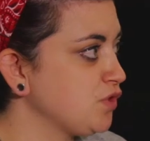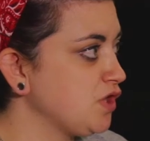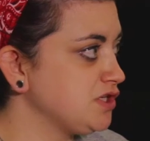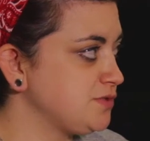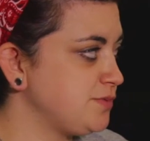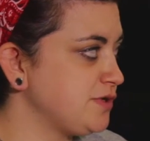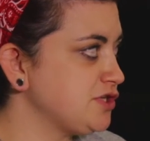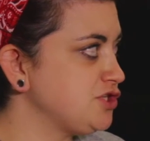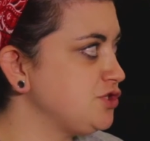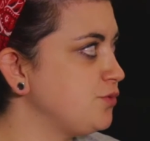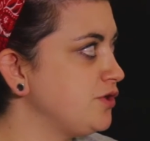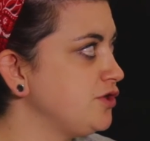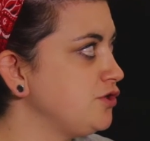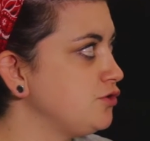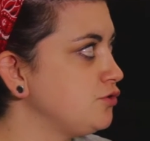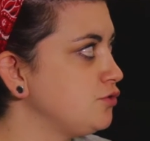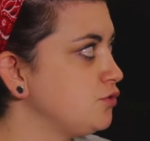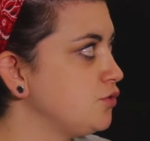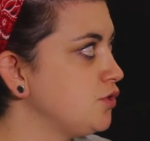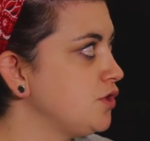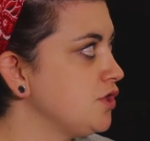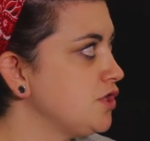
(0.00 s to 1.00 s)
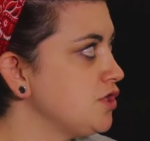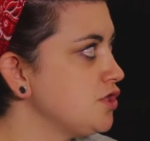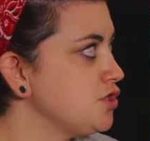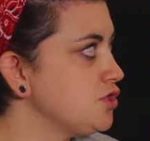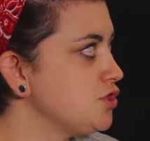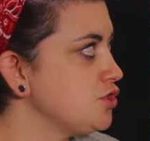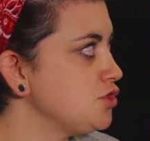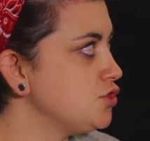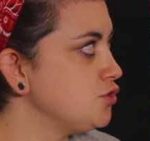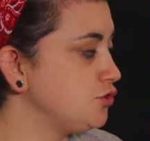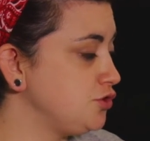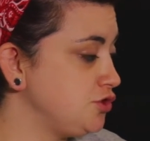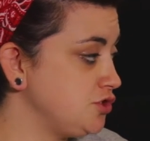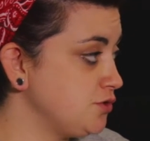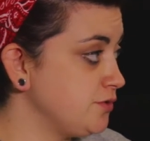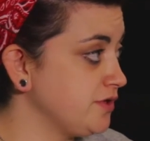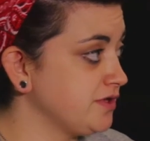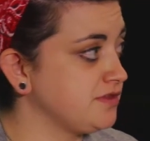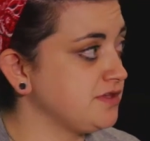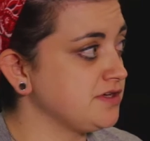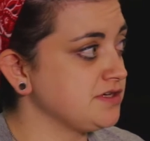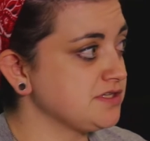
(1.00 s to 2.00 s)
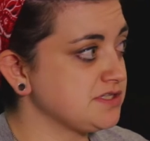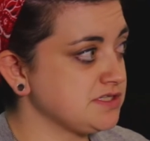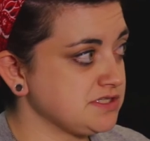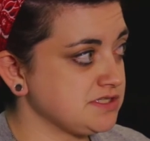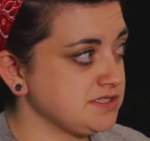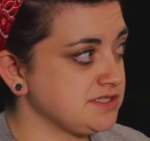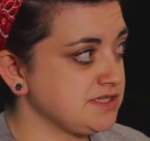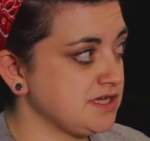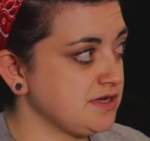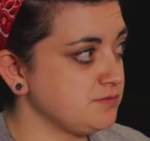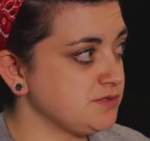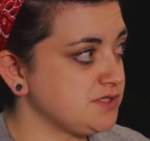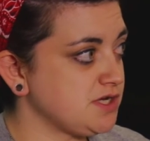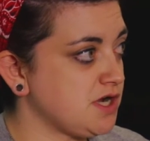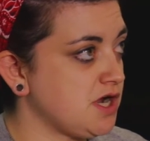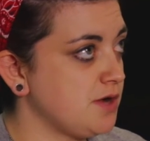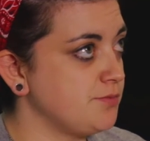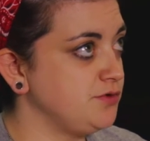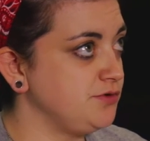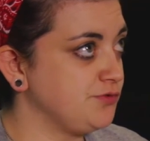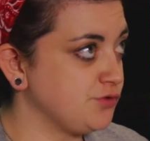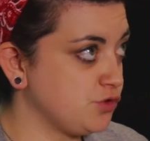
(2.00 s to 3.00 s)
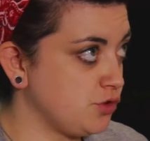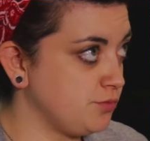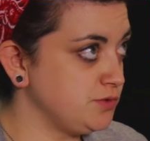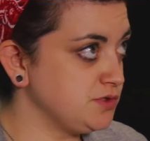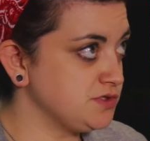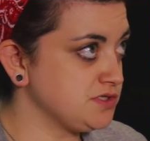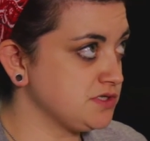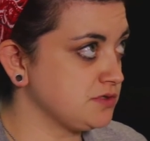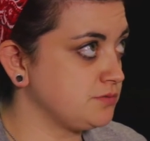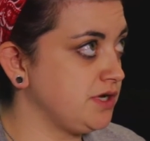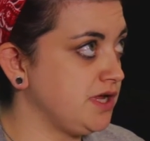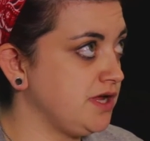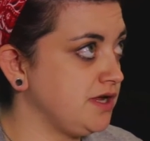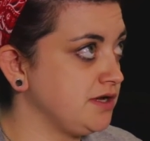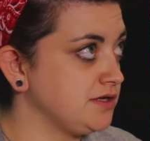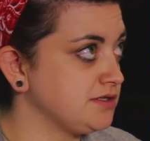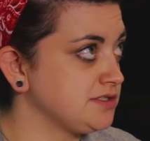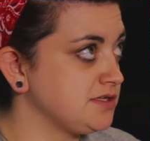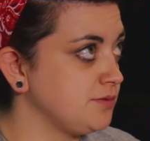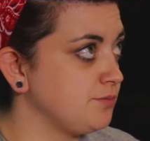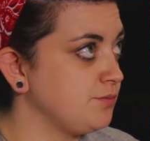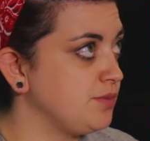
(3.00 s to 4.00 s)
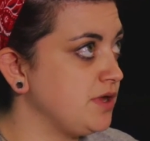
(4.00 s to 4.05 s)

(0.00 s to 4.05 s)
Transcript: Especially when you're doing things at the same time and you've got music playing, some